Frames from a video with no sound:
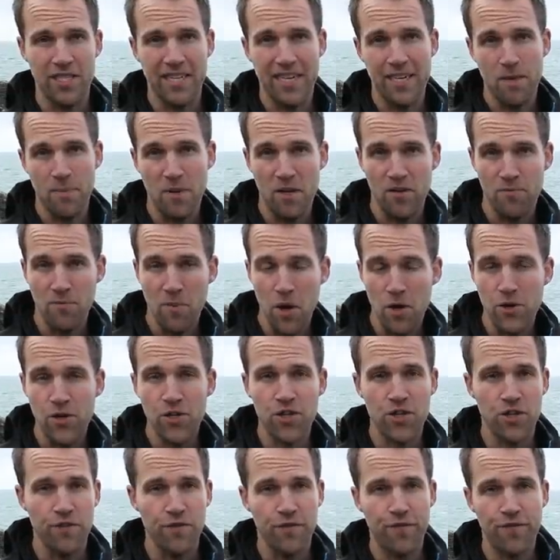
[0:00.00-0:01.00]
to get a bit of
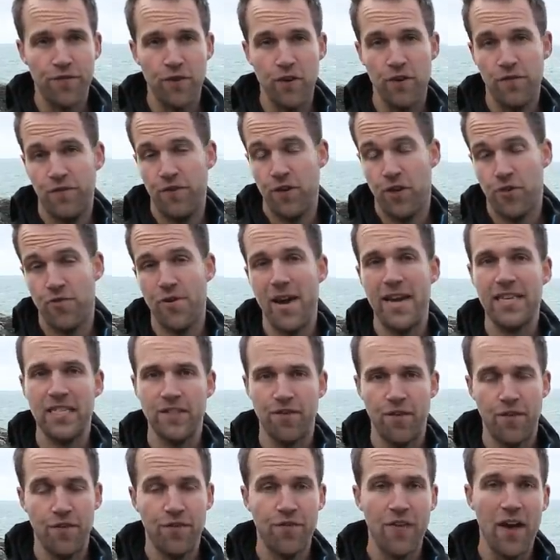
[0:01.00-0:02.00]
motion for, for
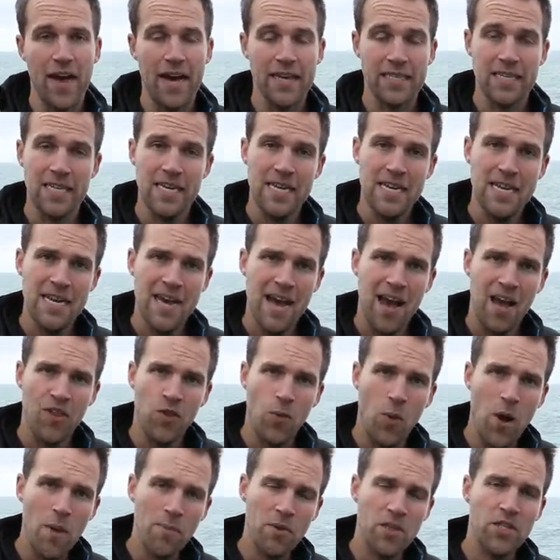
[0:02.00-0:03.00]
creative effect. And
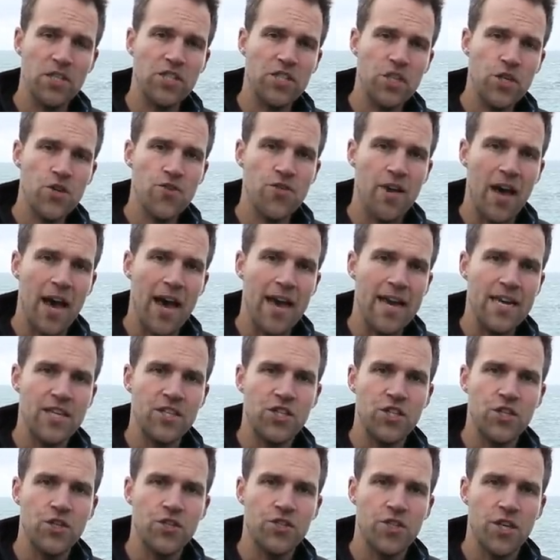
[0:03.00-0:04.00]
the way I'm going to do that
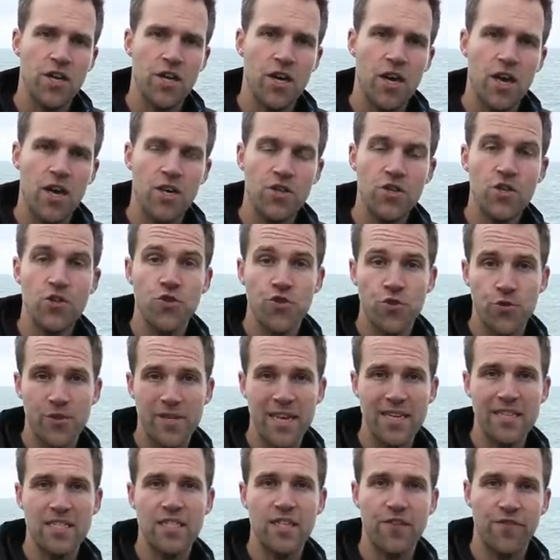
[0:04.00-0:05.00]
is use a, a neutral
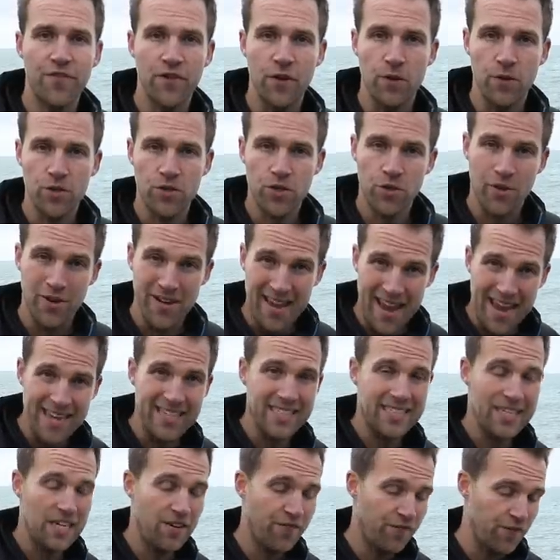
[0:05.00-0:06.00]
density filter or
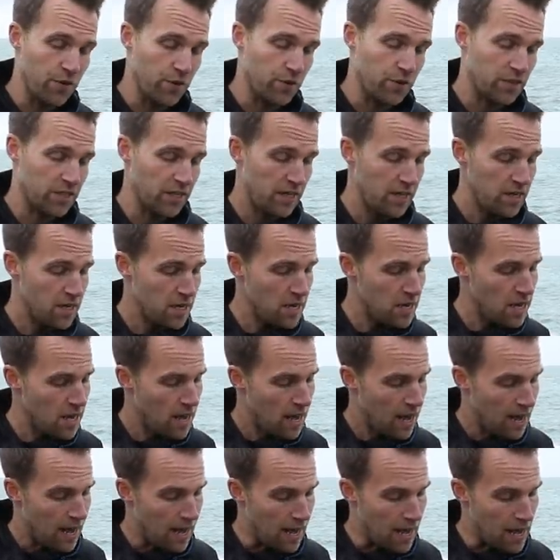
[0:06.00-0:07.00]
an ND filter
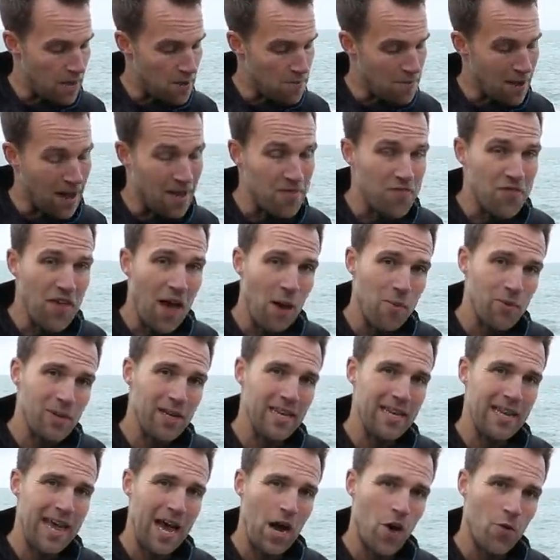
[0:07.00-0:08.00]
um, and that will
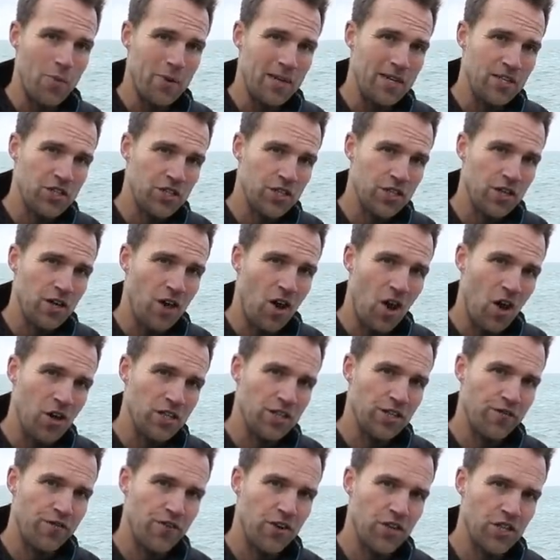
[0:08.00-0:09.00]
allow me to
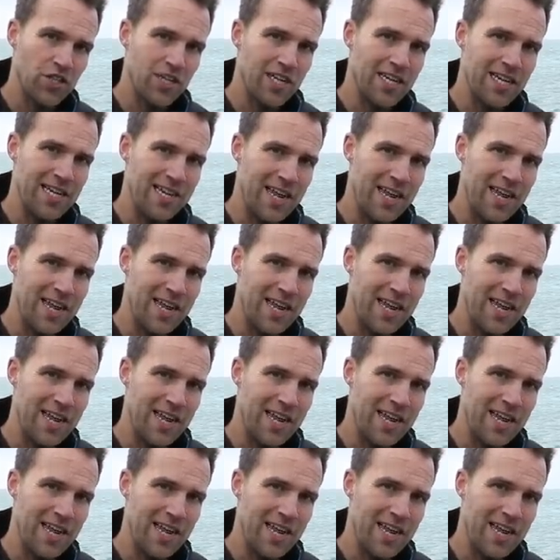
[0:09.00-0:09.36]
artificially